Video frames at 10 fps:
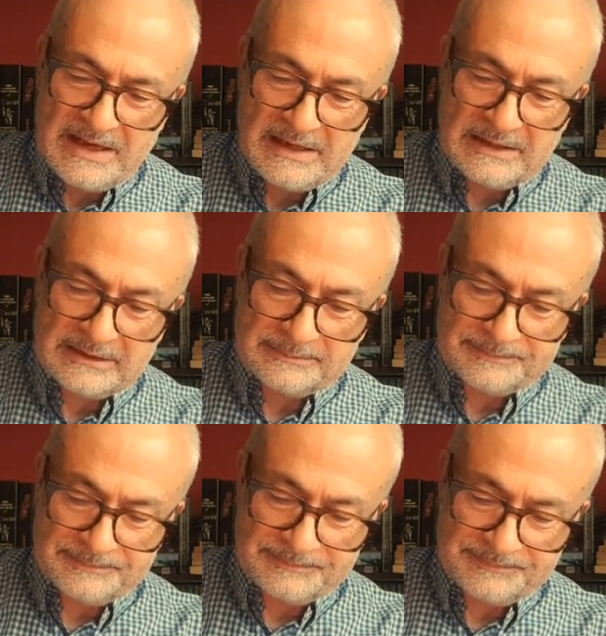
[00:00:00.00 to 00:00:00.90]

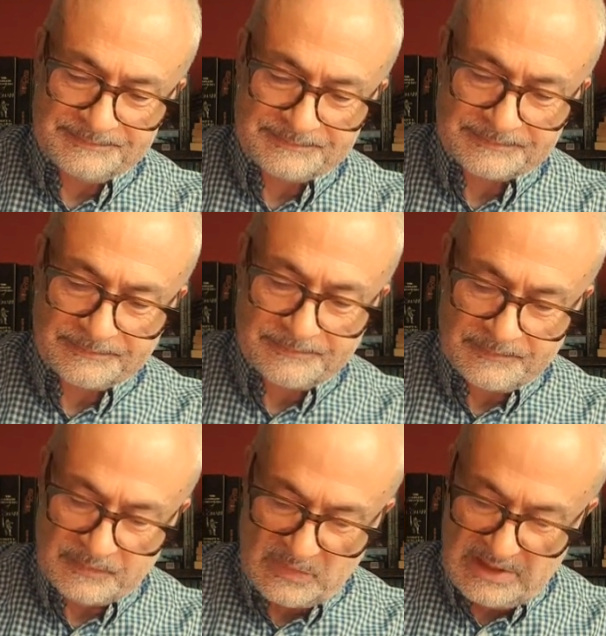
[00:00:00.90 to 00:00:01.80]
um,
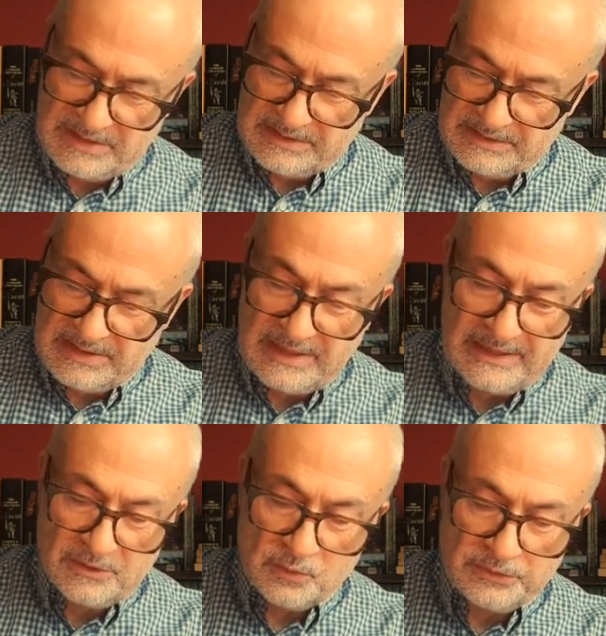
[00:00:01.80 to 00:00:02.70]

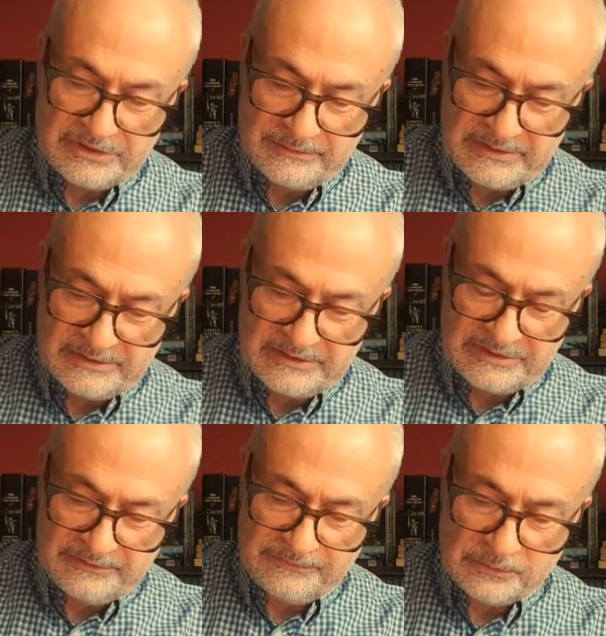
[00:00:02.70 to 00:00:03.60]
yeah, also in
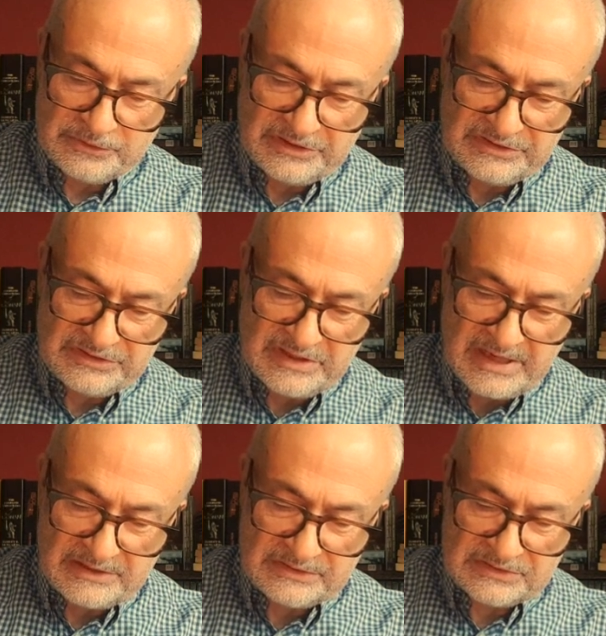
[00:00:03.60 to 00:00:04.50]

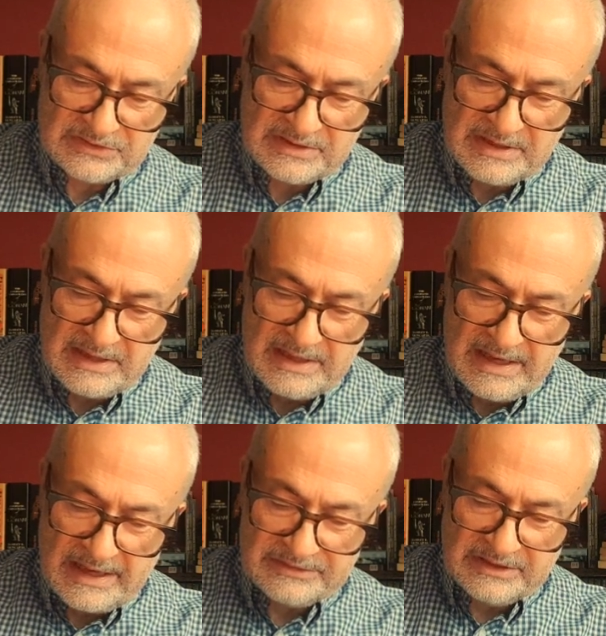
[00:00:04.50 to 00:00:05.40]
1946,
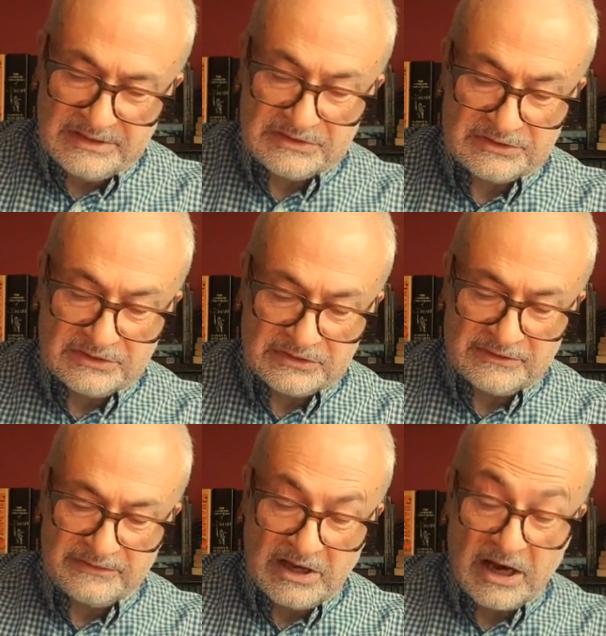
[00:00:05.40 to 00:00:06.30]
as an instance
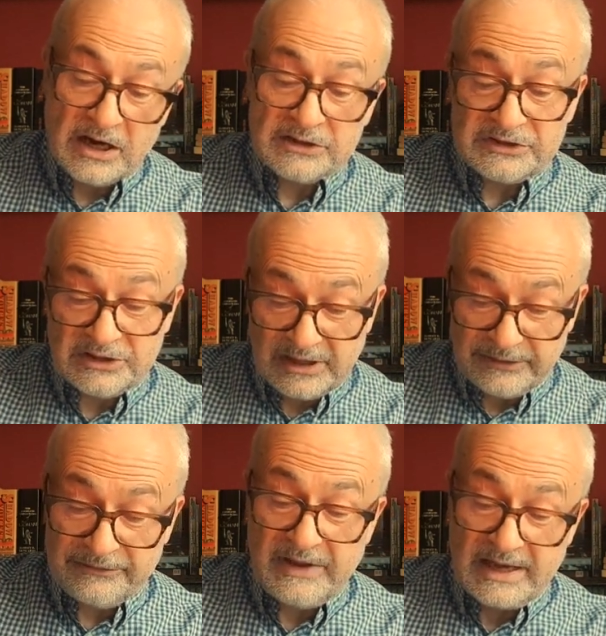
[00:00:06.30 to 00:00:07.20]
of the heartening
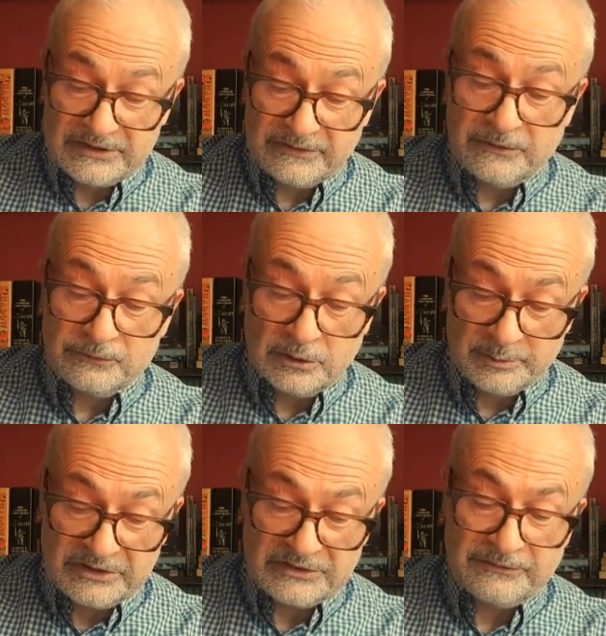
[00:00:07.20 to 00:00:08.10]
effect of the
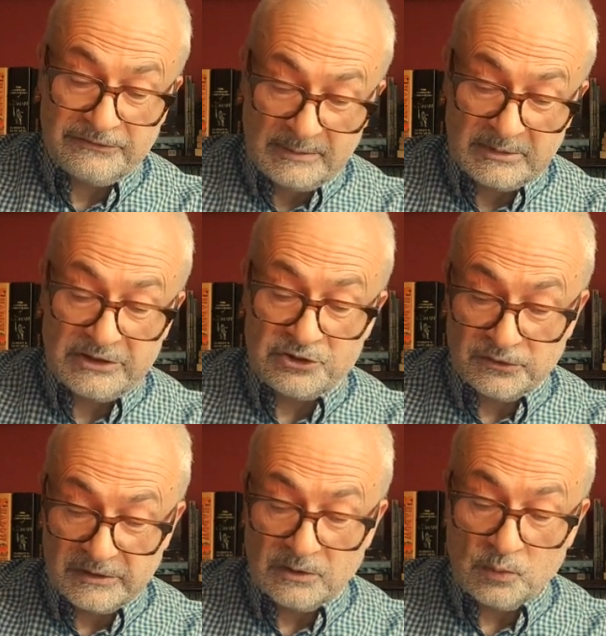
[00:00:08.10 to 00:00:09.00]
Robinson family
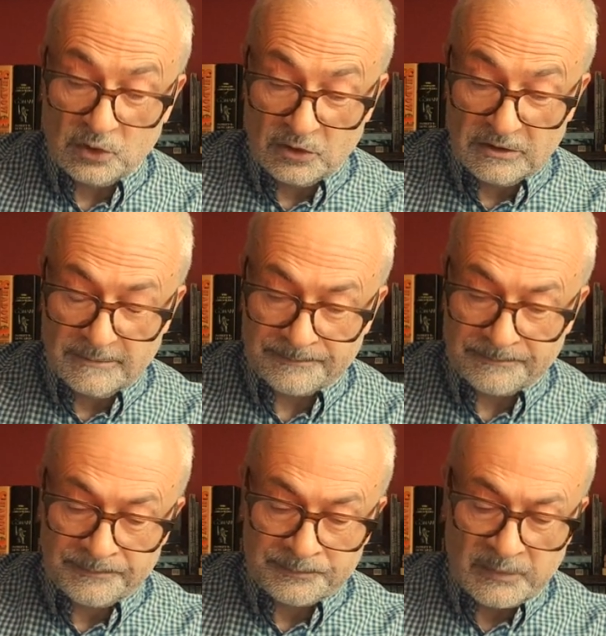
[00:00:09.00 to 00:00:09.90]
during the war,
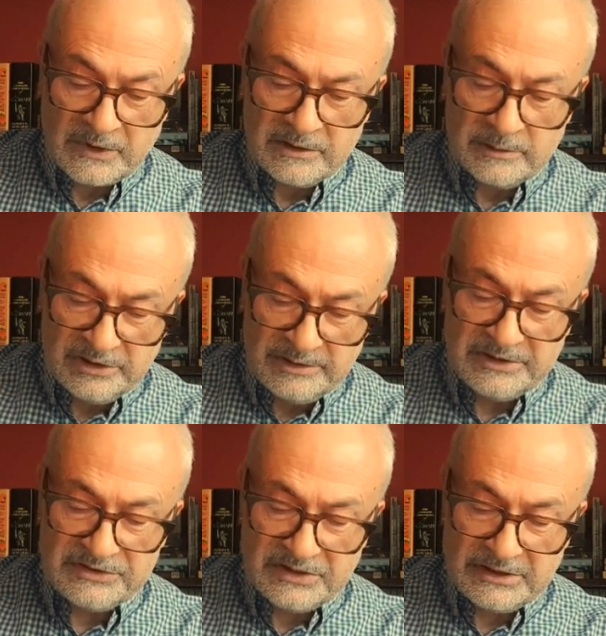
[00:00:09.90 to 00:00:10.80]
the
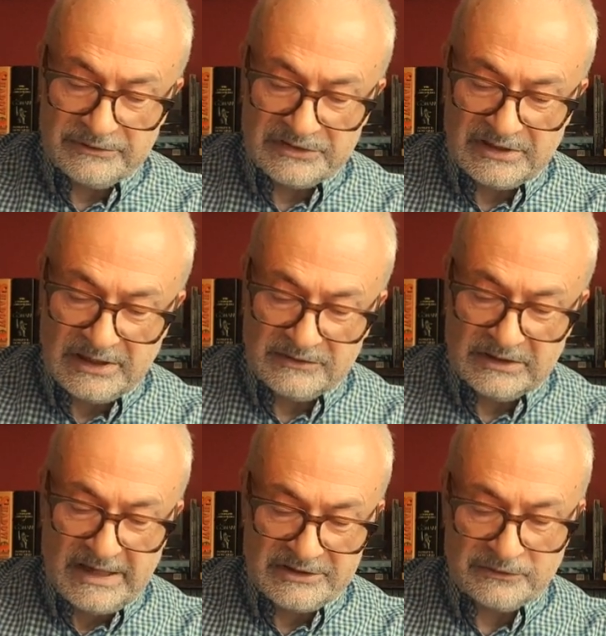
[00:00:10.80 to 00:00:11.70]
BBC received a
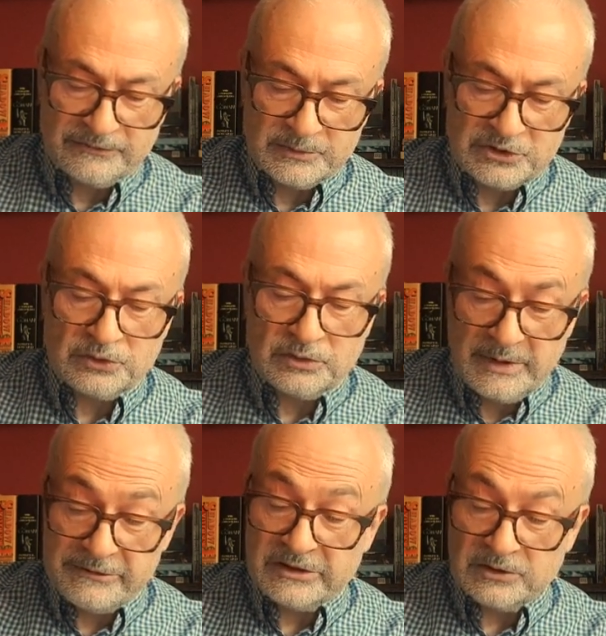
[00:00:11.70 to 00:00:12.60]
letter from two
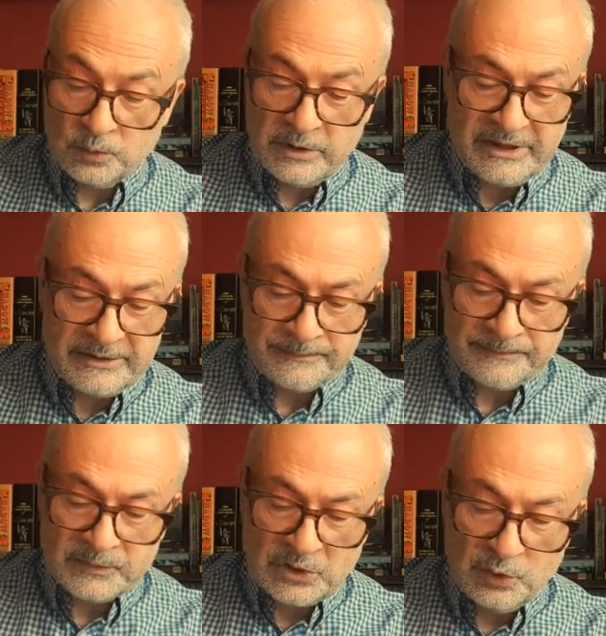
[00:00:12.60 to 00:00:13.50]
American women
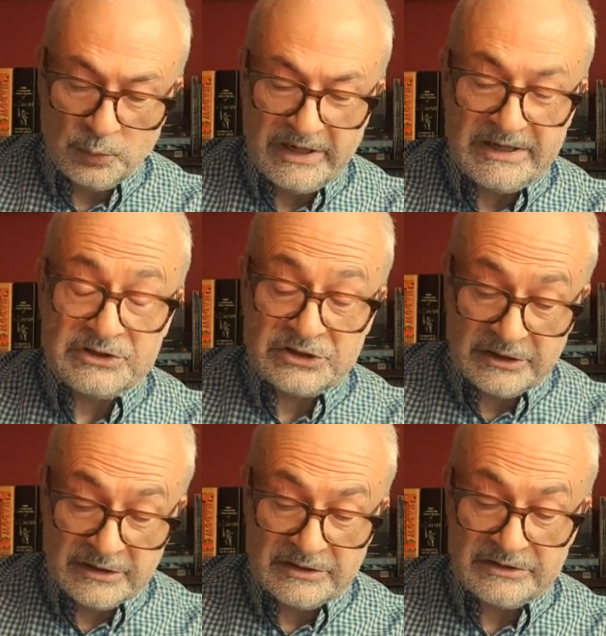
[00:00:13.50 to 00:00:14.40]
who were
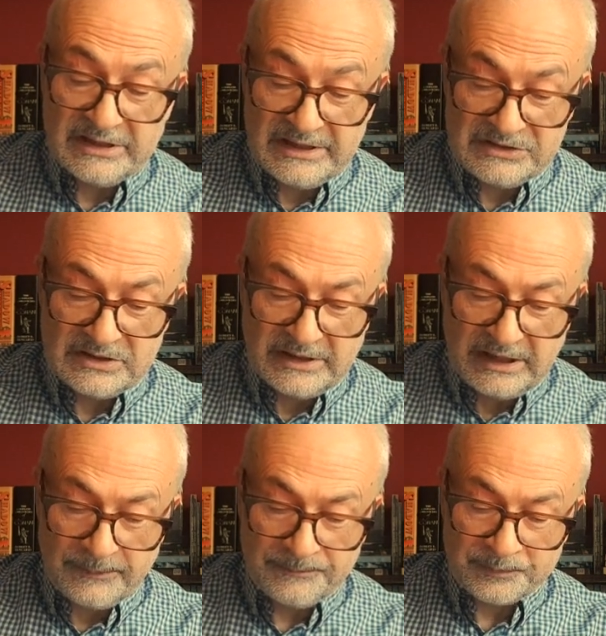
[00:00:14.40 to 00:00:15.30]
interned in Italy.